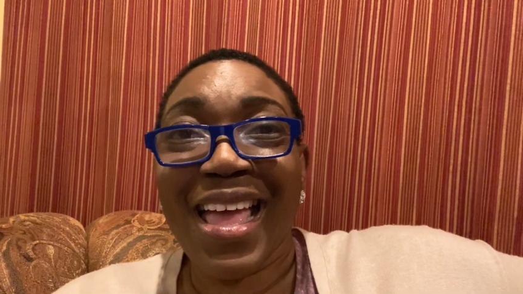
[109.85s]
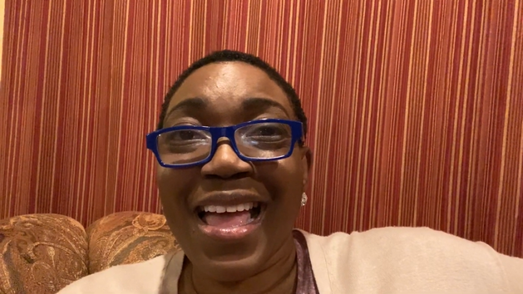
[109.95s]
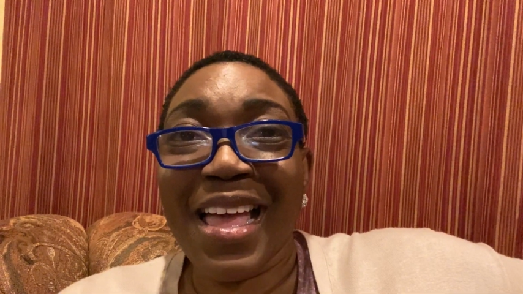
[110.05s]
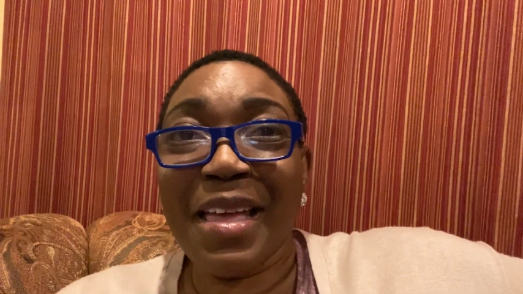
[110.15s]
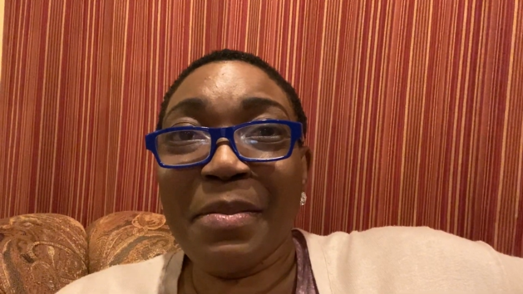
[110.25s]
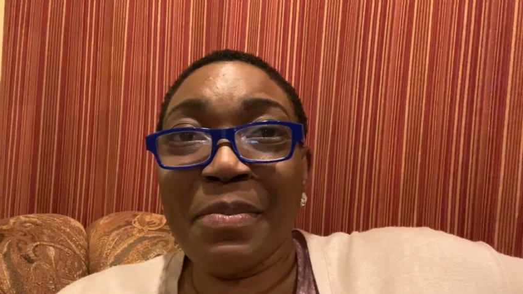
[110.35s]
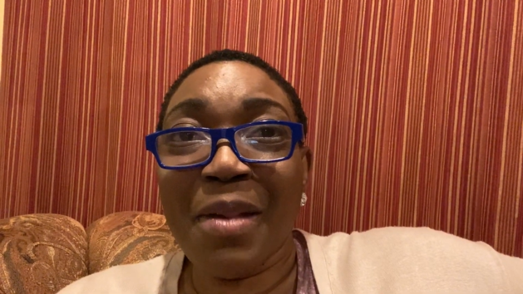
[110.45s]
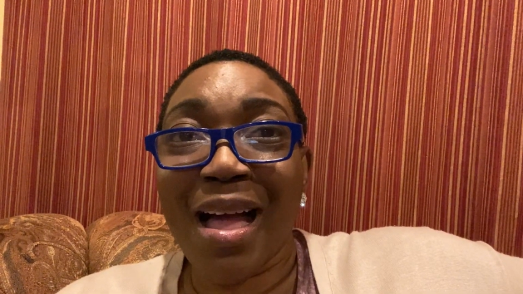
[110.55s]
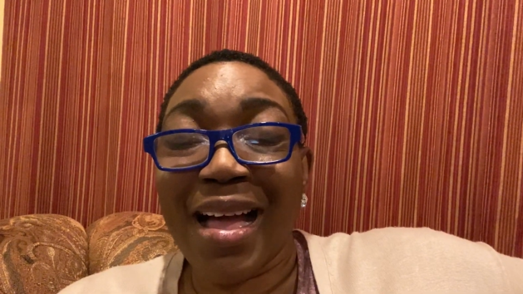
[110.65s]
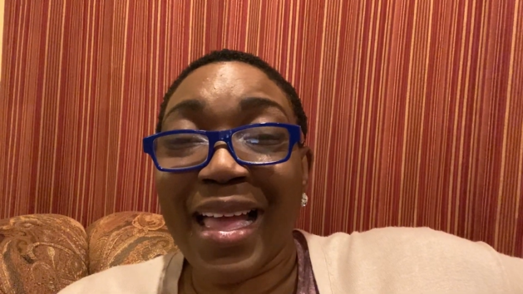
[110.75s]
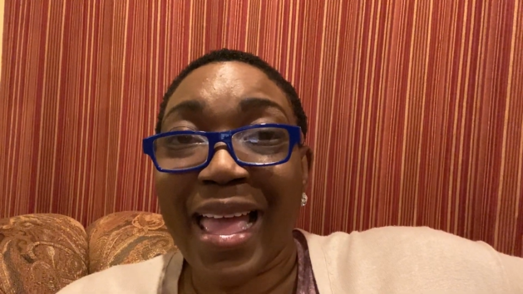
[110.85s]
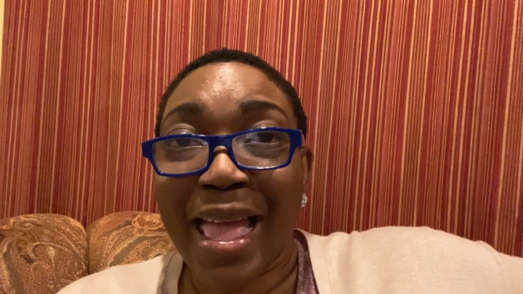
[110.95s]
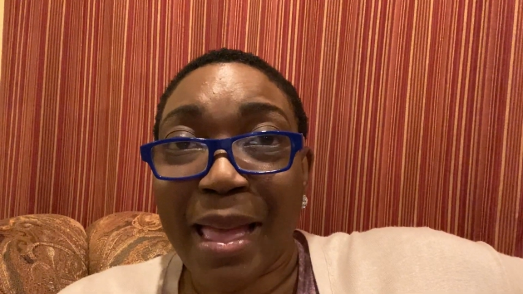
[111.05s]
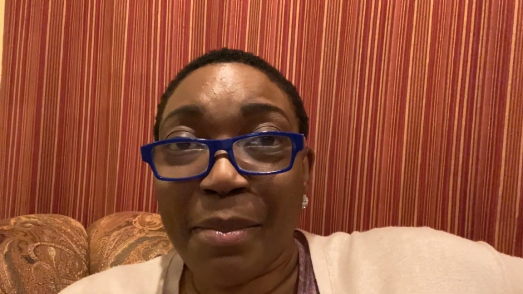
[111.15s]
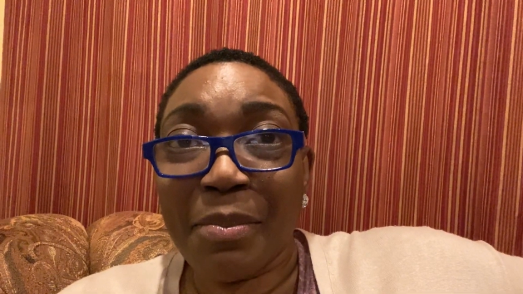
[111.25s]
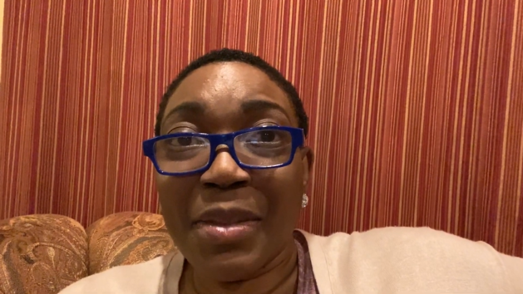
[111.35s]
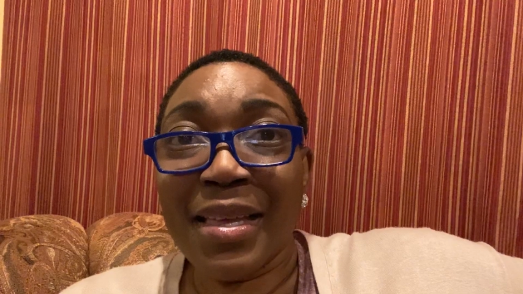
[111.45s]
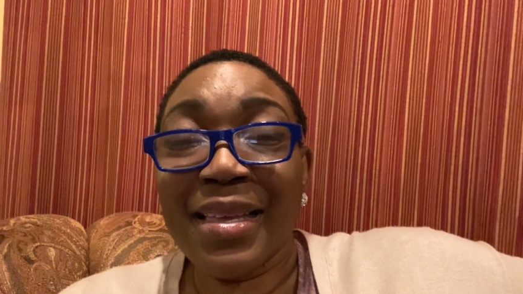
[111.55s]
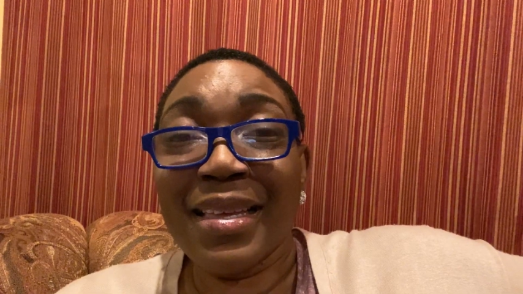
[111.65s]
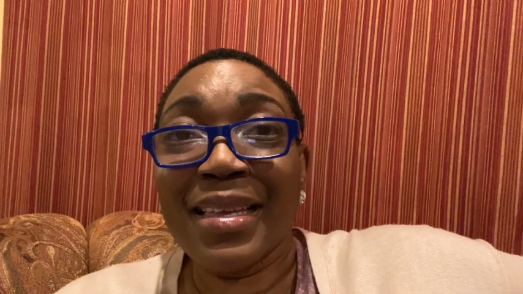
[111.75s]
I
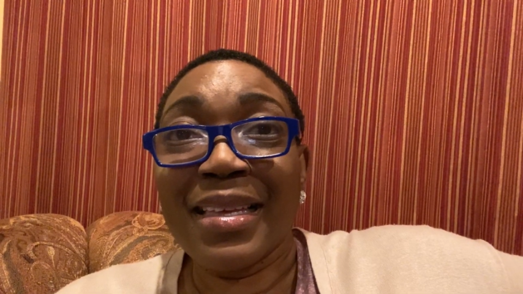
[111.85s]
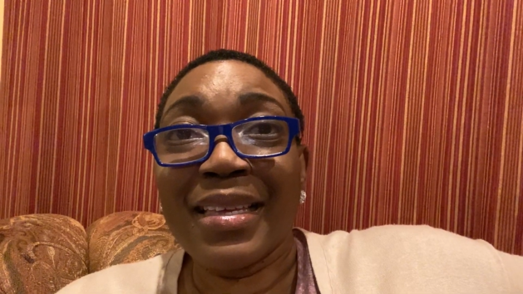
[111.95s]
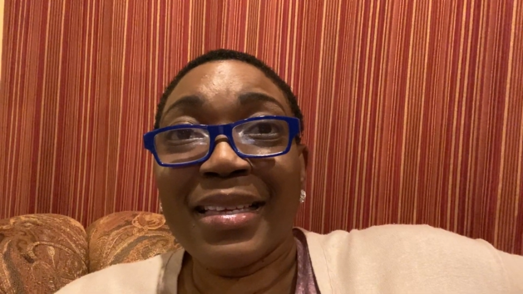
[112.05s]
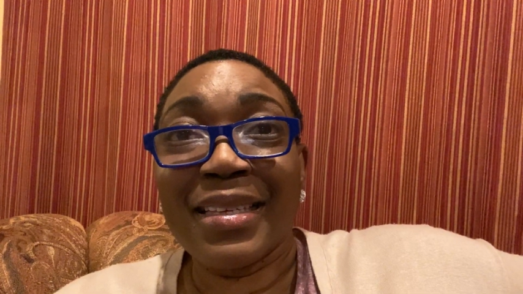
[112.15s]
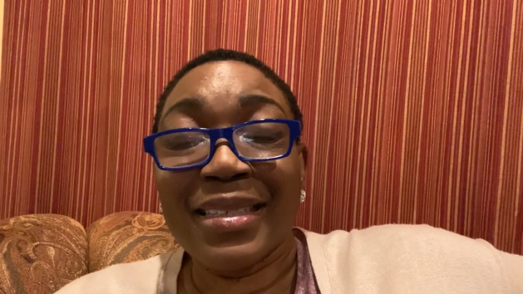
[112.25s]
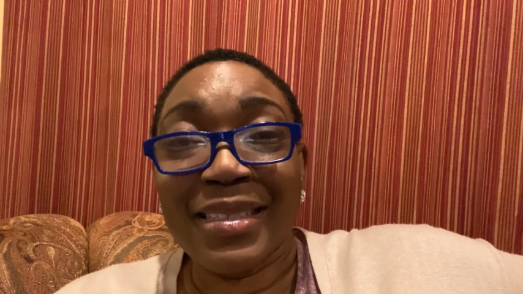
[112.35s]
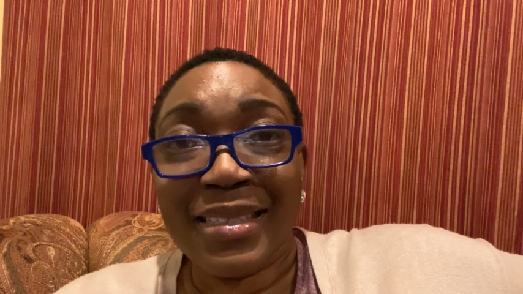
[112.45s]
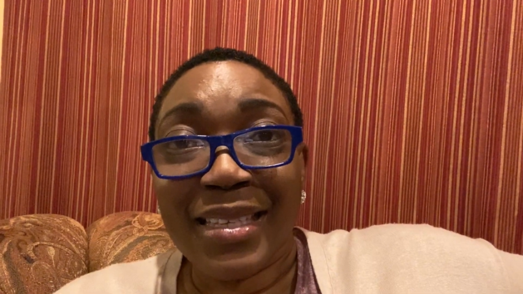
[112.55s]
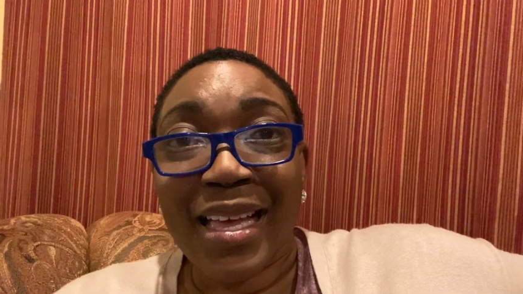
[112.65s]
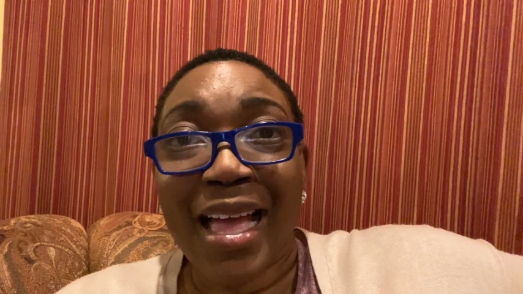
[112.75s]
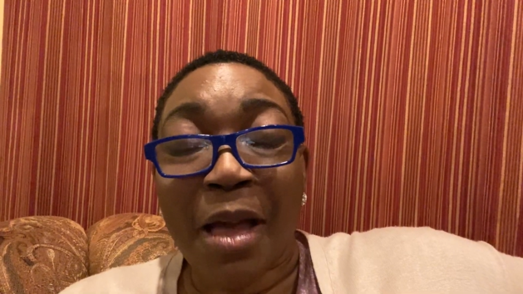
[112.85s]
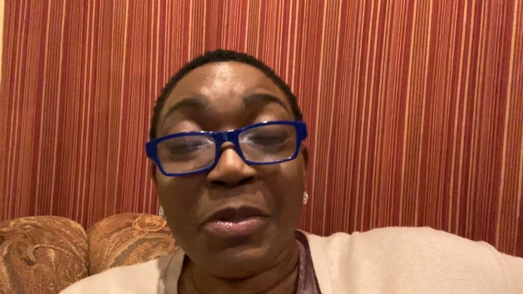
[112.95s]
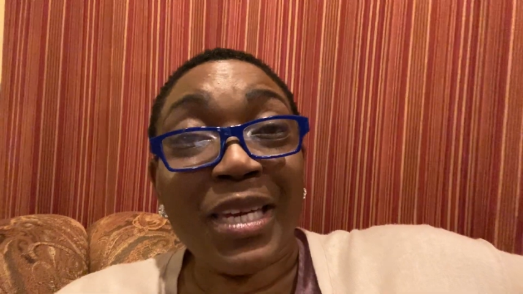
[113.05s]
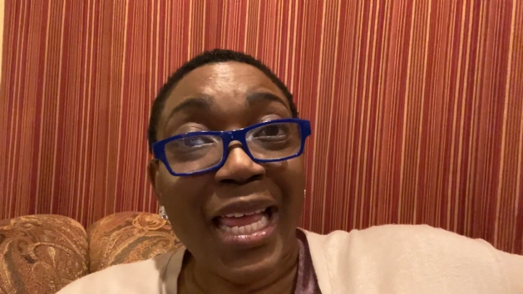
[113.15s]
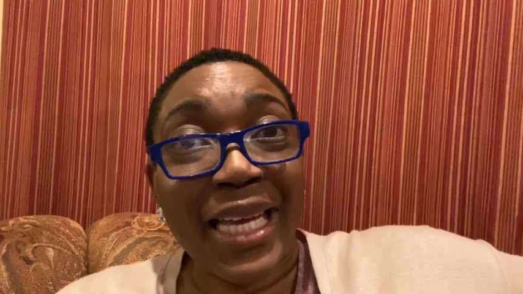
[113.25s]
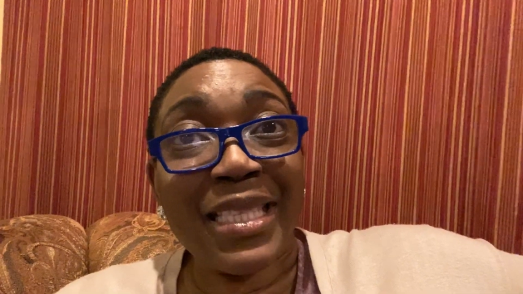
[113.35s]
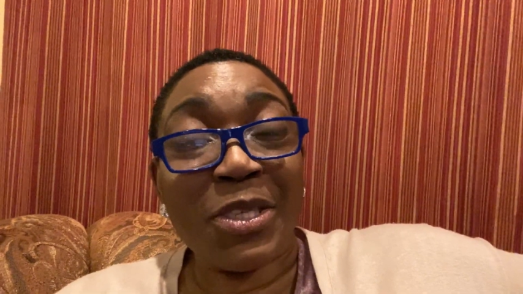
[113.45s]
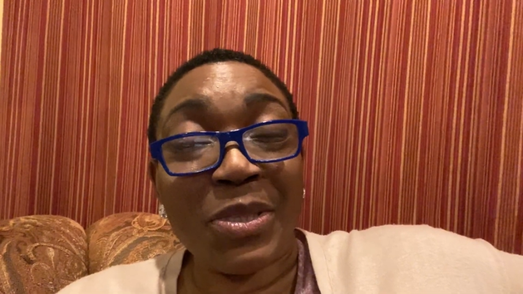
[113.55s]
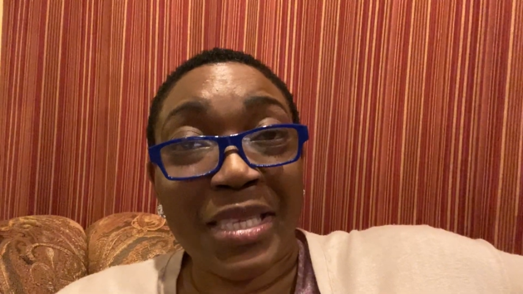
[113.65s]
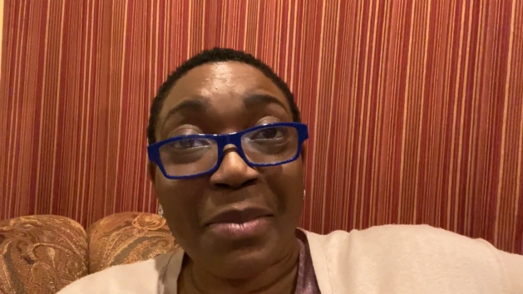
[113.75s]
would like
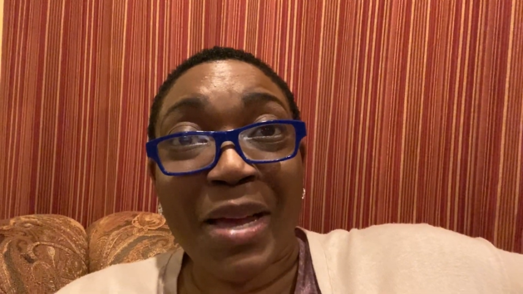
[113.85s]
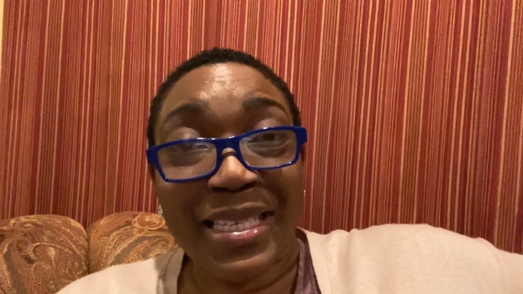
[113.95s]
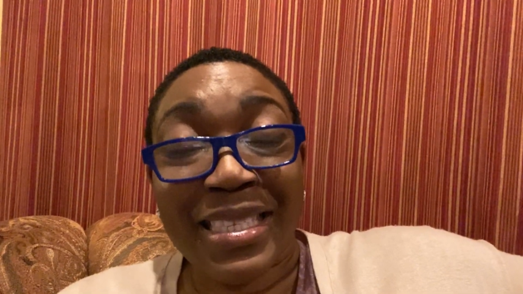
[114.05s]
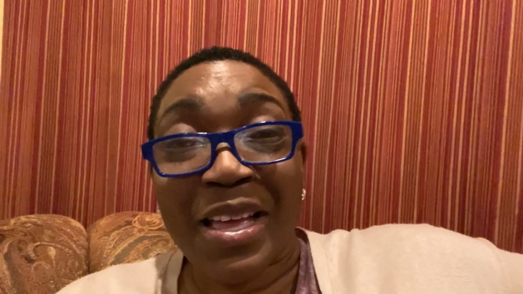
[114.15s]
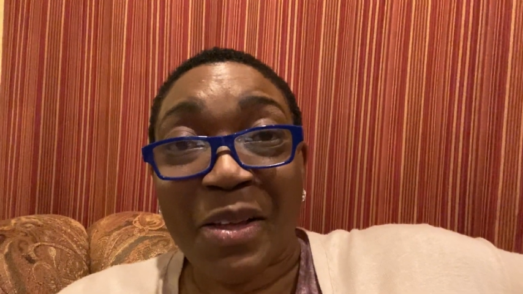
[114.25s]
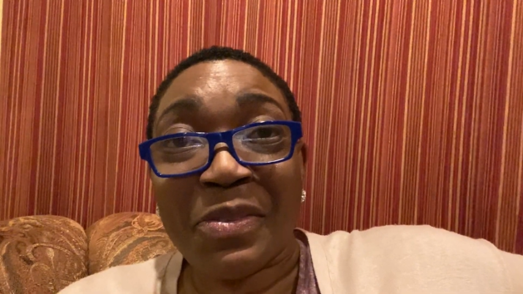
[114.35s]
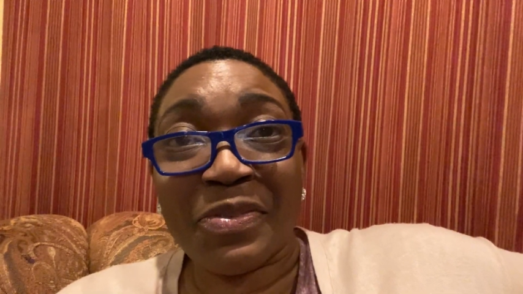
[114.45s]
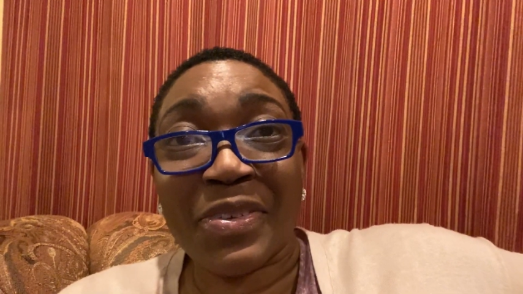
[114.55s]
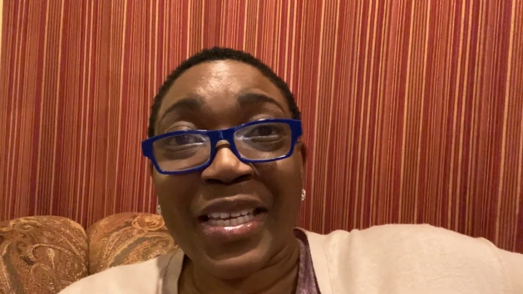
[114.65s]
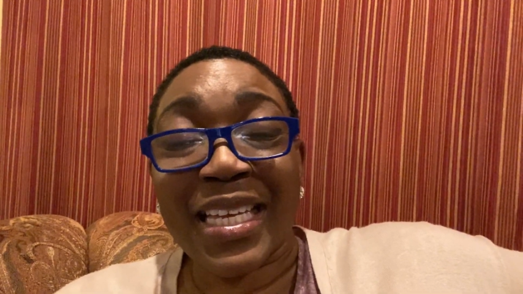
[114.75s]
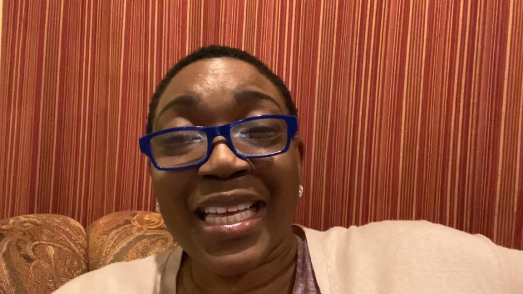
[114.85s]
to see myself.